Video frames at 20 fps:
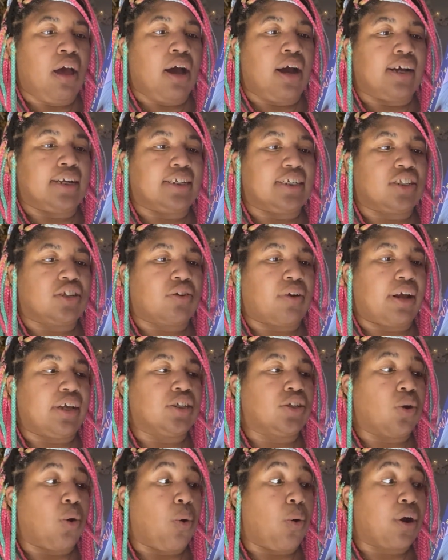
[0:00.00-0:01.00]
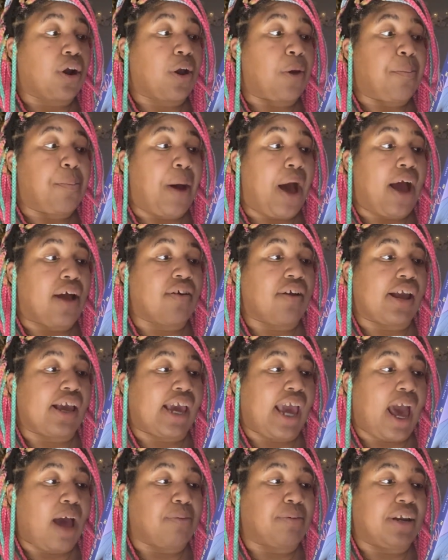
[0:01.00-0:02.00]
a disgraced orc pirate
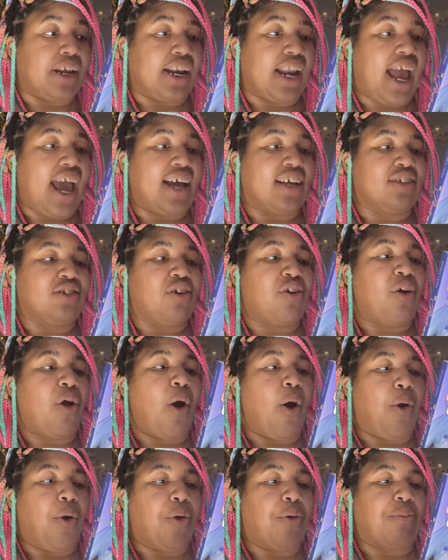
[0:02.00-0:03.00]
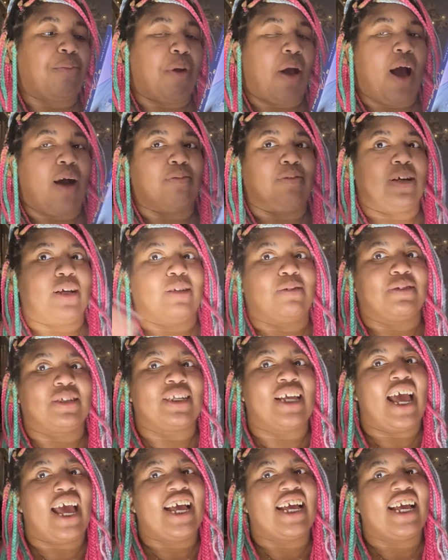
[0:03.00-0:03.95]
captain, has her own problems.